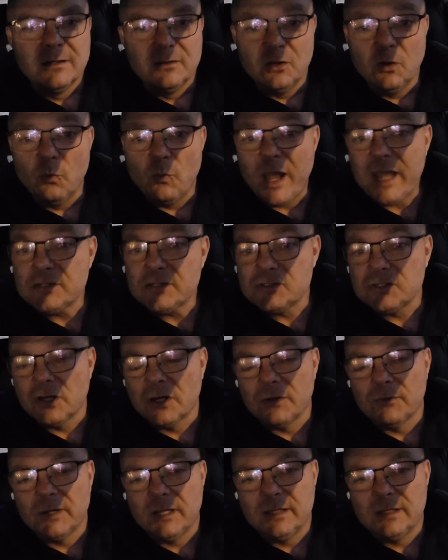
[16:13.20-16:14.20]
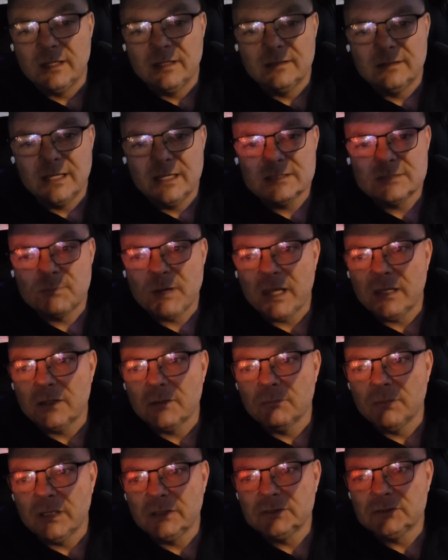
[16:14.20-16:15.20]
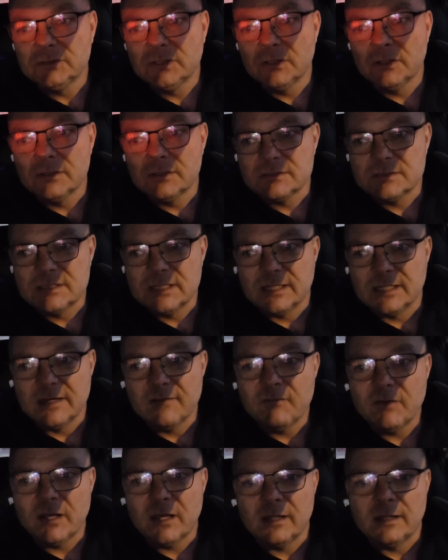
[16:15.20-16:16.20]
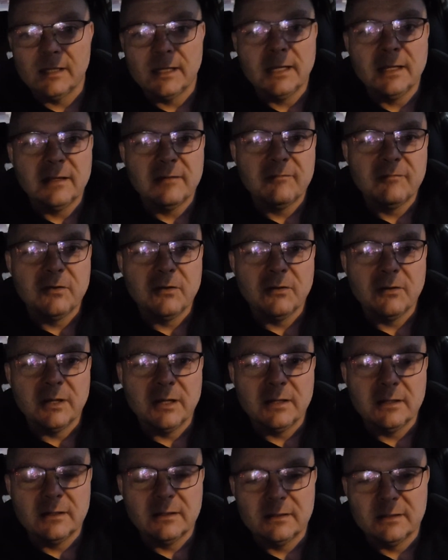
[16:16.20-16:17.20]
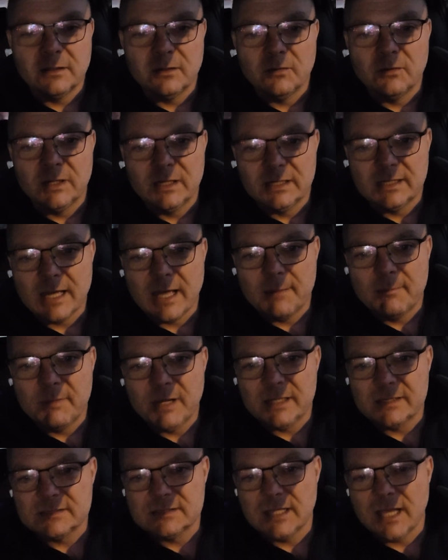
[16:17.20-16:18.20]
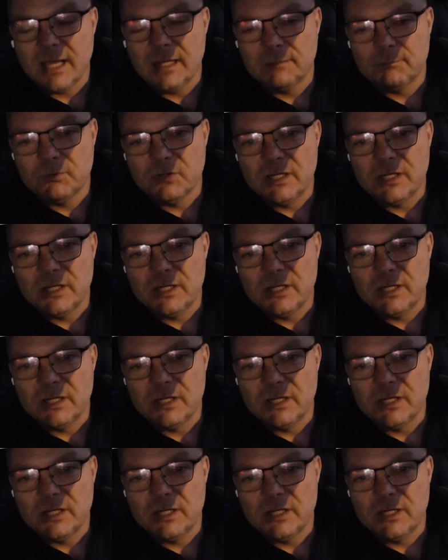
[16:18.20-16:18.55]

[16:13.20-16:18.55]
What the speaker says: they're way sugary. They spike your blood sugar significantly if you're in a, you know, in a diabetic state.